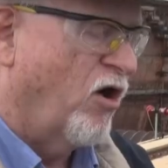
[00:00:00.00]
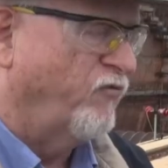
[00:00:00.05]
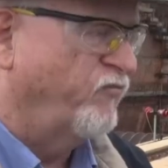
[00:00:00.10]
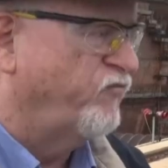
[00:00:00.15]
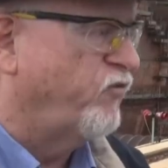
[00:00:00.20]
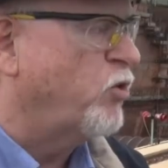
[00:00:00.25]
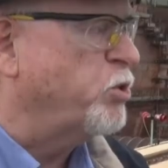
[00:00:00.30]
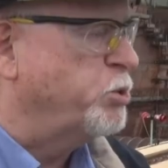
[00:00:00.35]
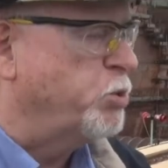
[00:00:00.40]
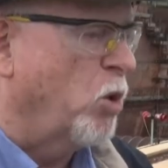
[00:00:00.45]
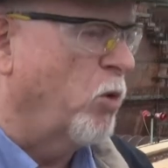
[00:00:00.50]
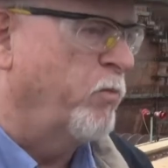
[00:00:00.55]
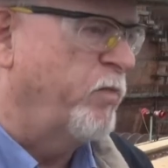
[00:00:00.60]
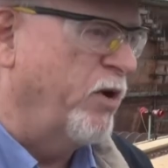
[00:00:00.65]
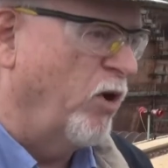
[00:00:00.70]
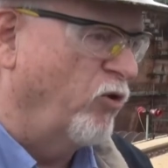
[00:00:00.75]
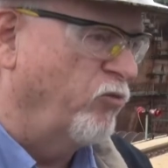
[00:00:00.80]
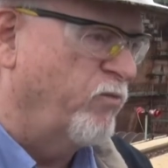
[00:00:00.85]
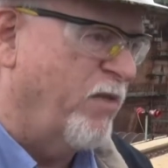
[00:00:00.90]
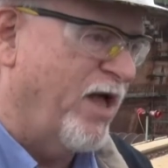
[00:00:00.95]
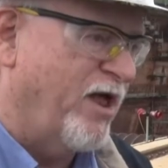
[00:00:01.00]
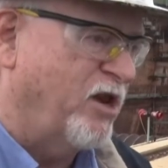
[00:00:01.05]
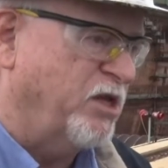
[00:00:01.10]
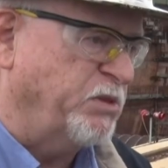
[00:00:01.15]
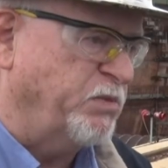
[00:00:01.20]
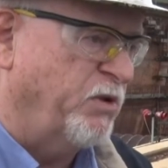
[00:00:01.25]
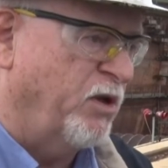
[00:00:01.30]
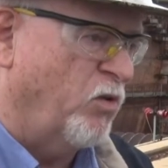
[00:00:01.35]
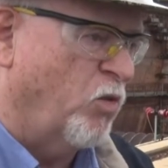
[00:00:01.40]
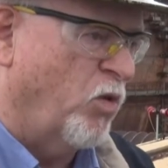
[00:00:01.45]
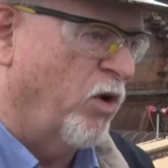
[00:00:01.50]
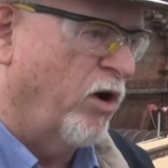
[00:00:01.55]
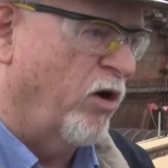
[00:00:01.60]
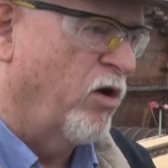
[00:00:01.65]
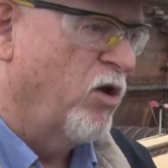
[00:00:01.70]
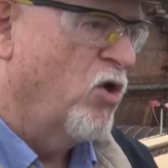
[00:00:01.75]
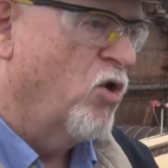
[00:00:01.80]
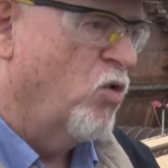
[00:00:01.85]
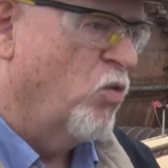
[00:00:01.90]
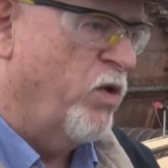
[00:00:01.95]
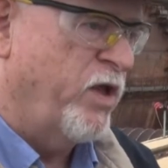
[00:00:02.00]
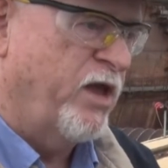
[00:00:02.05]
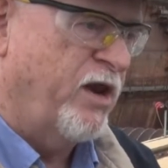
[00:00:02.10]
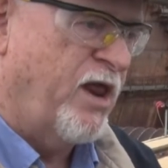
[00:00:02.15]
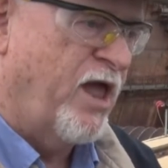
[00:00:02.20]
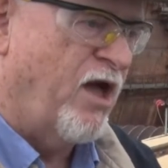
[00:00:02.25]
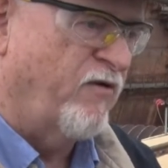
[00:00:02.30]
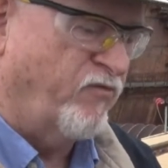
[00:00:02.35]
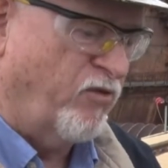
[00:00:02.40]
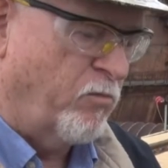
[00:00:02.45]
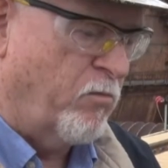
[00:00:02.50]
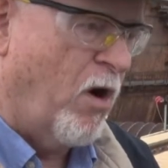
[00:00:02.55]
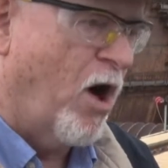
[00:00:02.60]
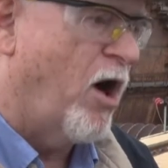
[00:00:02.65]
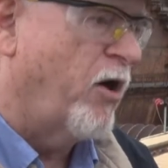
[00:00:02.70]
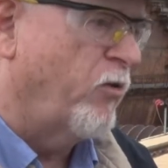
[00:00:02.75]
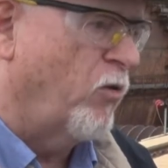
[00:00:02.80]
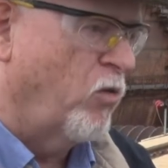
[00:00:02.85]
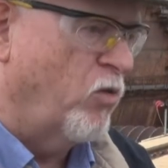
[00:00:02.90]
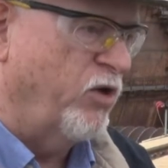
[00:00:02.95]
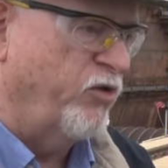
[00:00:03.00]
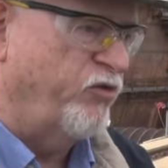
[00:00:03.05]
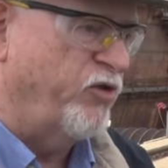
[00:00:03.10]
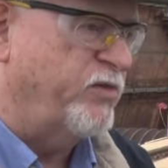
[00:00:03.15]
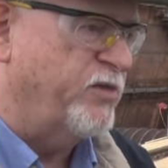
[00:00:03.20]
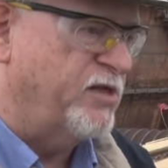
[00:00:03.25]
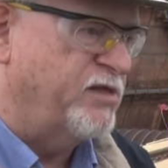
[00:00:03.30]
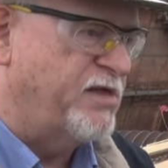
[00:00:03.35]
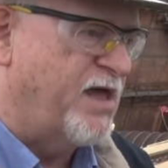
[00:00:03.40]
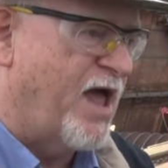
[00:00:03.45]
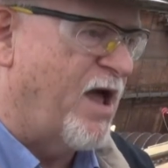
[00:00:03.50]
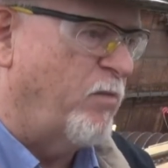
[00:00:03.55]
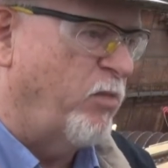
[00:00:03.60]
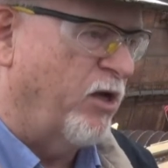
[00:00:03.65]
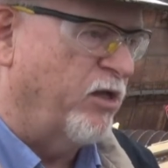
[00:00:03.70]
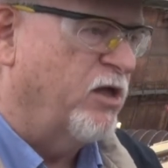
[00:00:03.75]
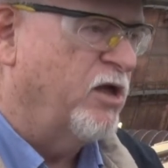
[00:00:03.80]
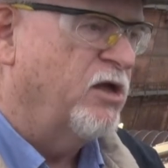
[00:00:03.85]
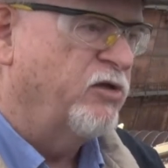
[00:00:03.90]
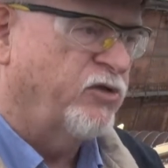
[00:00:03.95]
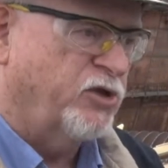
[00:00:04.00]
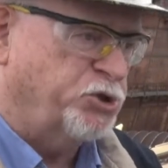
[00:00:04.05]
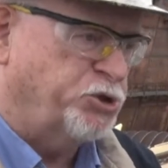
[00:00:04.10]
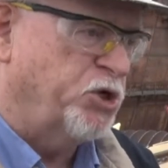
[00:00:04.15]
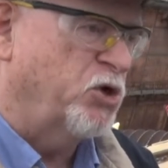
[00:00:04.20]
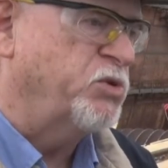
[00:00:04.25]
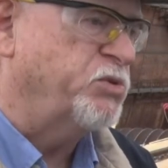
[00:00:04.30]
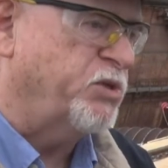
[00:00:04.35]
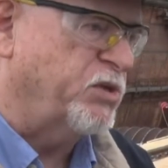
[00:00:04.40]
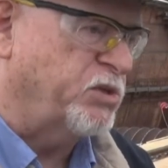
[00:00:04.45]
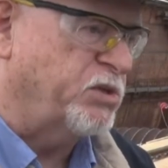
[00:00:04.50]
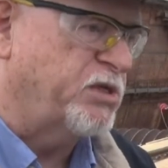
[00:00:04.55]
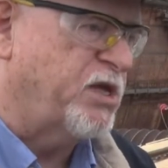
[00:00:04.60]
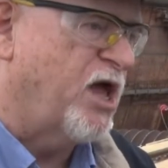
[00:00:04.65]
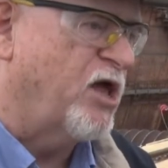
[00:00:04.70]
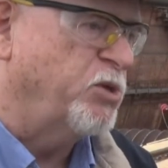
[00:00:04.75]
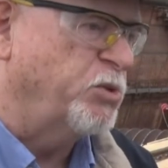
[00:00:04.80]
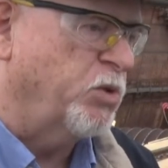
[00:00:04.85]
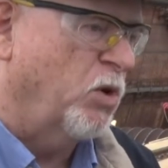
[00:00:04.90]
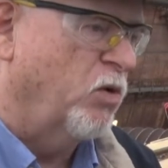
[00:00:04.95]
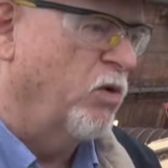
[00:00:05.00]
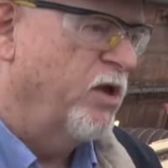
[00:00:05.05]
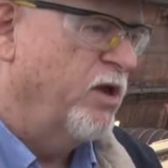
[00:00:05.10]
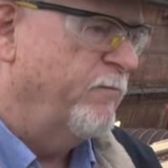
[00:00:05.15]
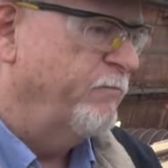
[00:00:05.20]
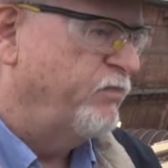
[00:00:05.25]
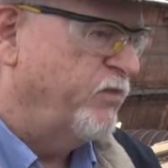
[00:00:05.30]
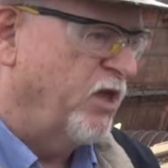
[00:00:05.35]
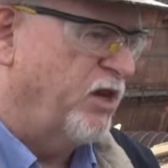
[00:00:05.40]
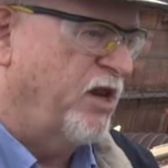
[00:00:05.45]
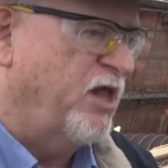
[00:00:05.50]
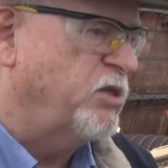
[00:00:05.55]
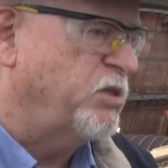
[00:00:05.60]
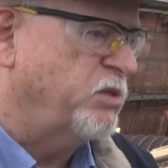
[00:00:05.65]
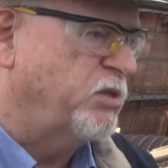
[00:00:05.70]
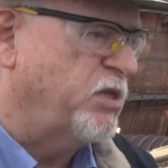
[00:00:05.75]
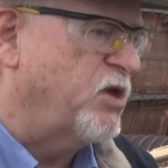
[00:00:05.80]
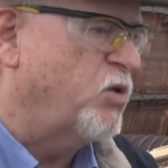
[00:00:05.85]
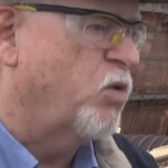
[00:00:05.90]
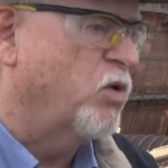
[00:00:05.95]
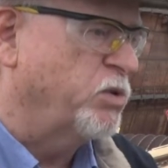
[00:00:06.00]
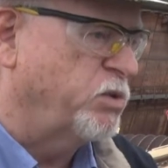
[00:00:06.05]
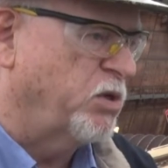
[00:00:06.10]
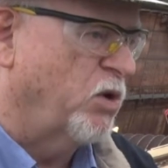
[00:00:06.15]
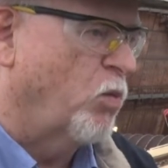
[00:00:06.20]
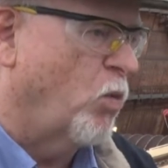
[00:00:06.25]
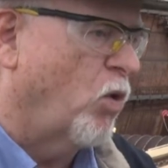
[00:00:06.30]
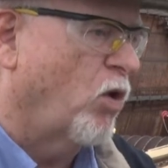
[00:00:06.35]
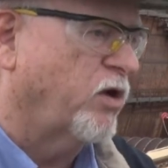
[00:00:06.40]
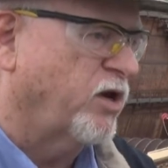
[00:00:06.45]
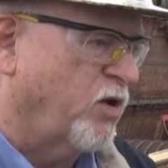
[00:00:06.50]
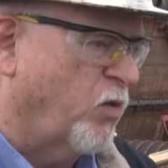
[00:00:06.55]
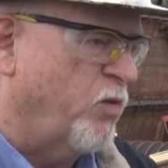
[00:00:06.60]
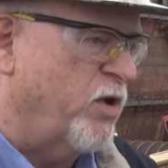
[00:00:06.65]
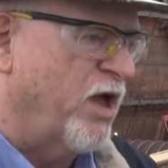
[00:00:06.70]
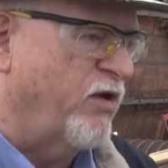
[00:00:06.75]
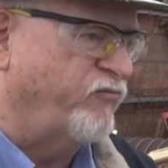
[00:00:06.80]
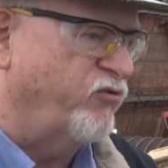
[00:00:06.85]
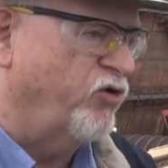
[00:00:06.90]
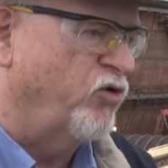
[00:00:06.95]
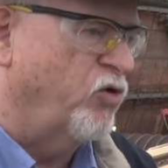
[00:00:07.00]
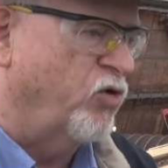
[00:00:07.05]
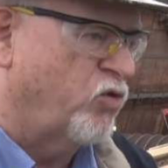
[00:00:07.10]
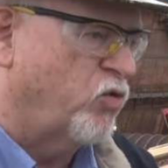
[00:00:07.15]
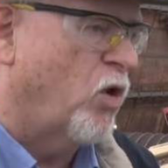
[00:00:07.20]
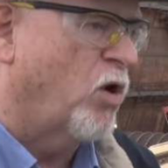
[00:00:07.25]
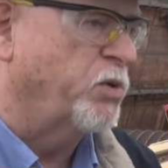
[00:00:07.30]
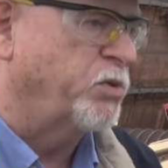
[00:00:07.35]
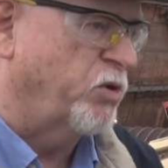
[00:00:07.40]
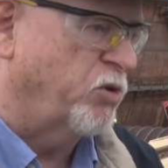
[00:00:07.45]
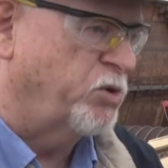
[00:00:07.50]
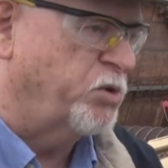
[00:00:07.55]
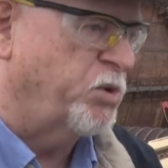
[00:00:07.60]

a virtual build management where we can have a model within the tablet that shows the schedule and each sequence of work that we have to do across our